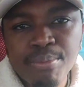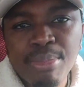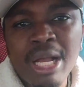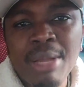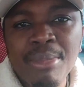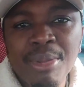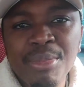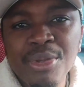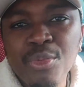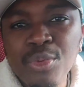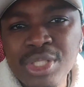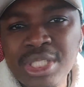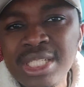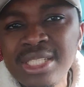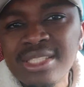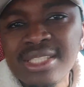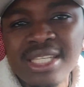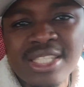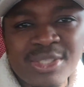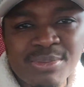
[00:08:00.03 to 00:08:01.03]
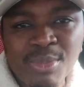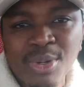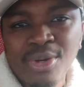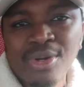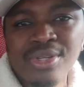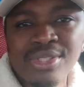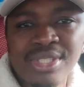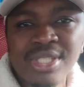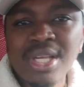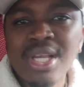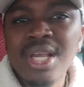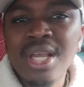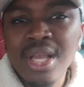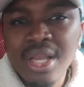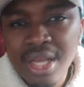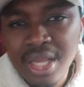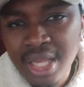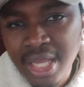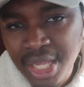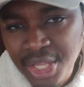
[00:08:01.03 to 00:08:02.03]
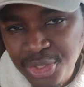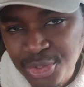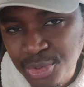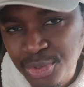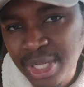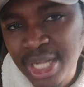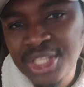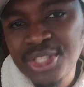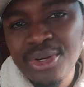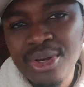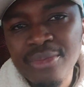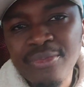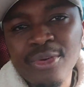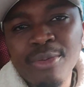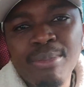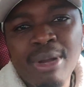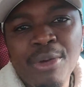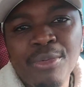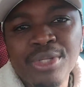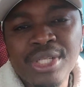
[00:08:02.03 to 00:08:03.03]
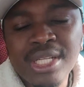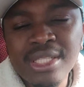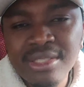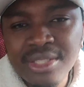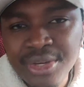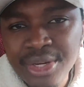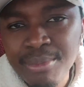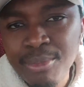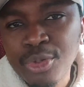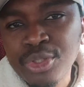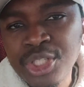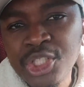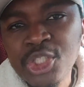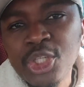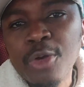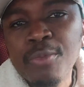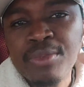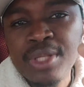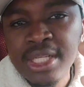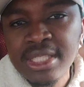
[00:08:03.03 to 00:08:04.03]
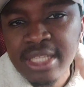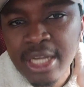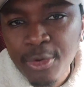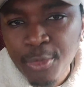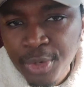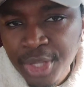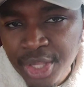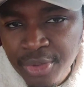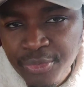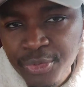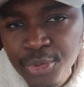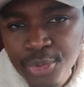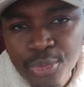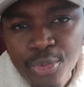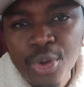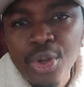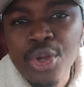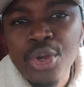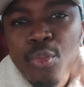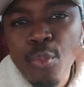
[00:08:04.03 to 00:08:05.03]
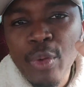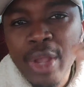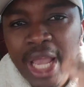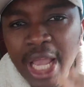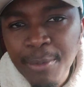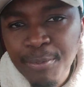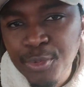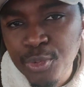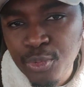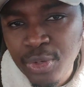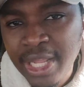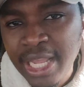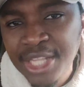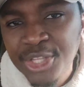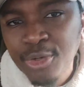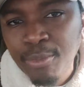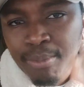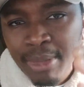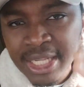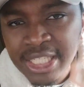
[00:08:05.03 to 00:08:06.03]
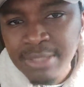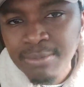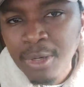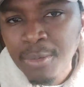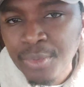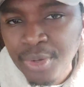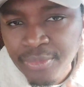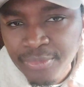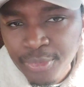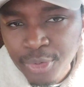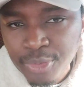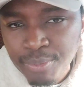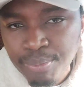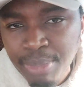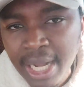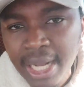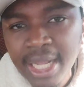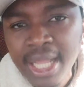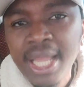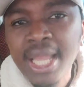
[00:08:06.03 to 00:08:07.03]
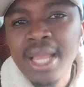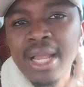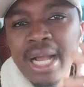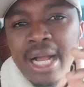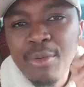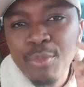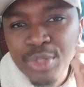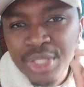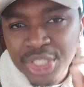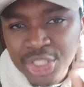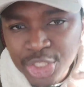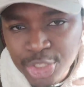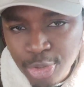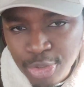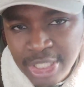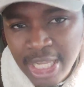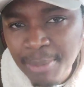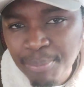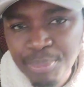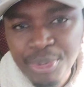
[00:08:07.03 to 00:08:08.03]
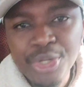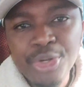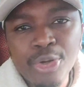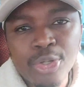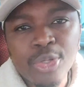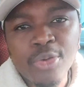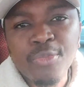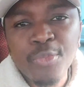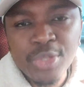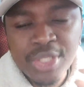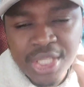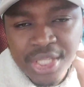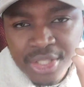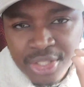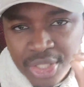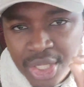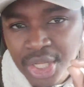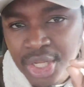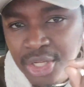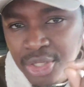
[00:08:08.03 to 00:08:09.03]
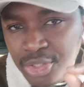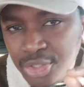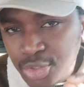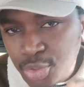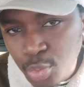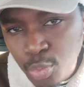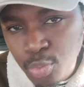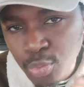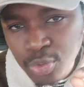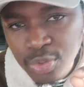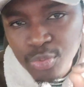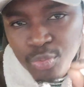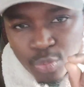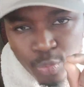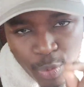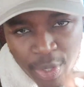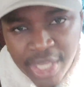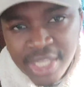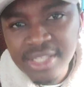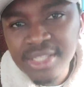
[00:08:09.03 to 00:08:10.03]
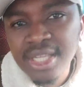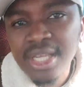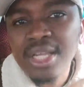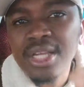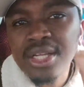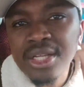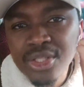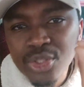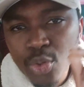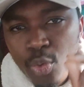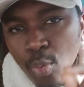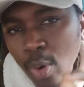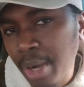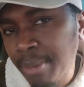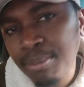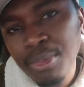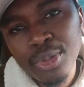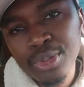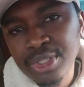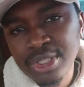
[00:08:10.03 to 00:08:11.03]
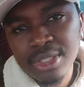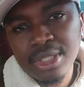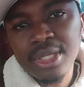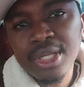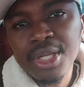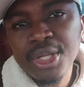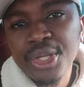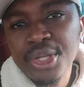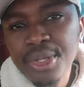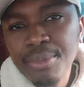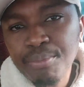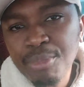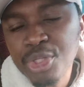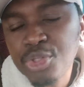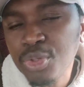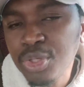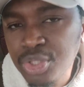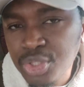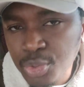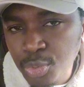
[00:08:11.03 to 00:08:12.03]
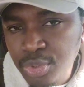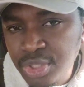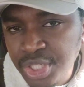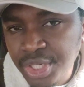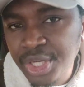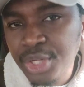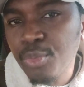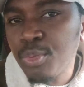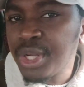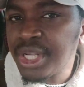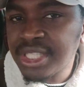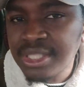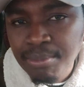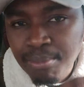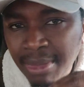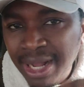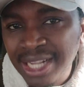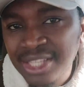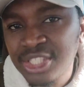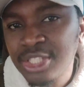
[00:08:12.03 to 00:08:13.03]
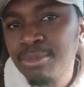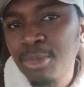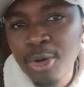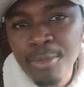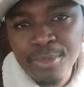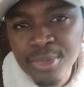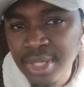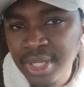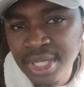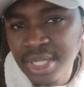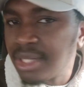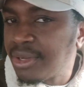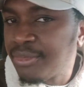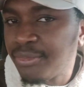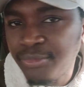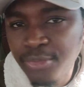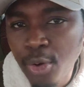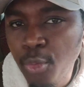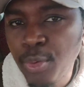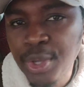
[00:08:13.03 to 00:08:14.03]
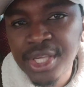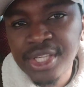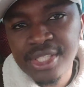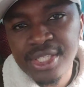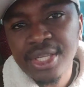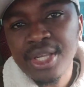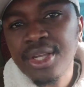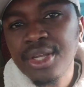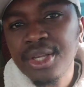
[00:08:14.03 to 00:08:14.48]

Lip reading: back maybe within 6 months, you get your refund back within 3 months. This update I'll give you will help you get your maximum refund back, and with a shorter period of within 2 weeks to 1 month. Between 2-3 weeks, maximum 4 weeks,